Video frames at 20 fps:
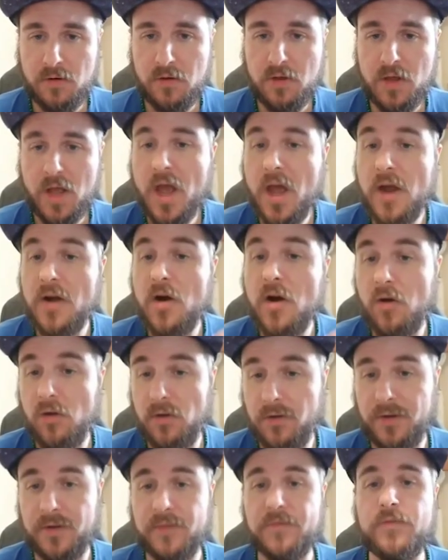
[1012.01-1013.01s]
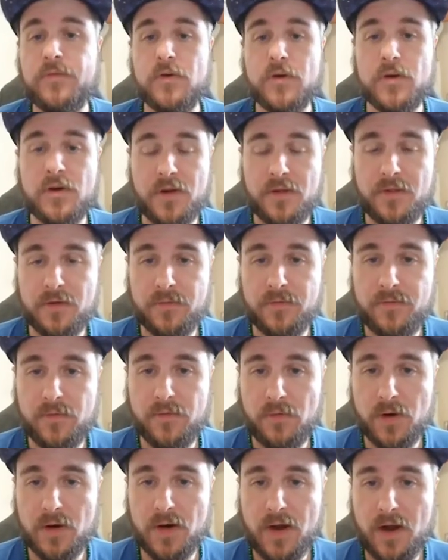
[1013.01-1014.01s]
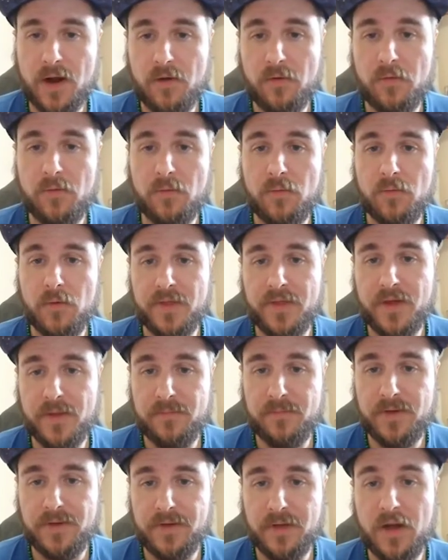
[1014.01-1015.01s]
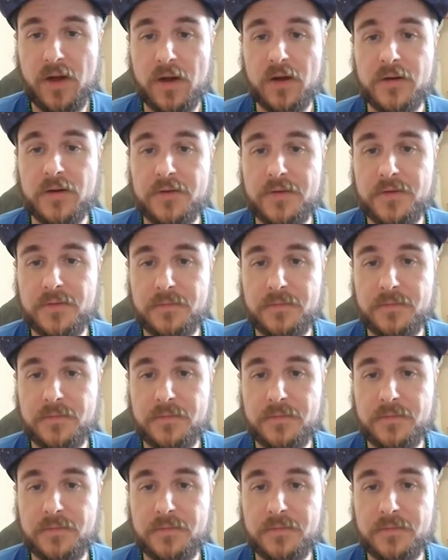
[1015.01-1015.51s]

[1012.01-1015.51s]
and holding for another 4 count with empty lungs.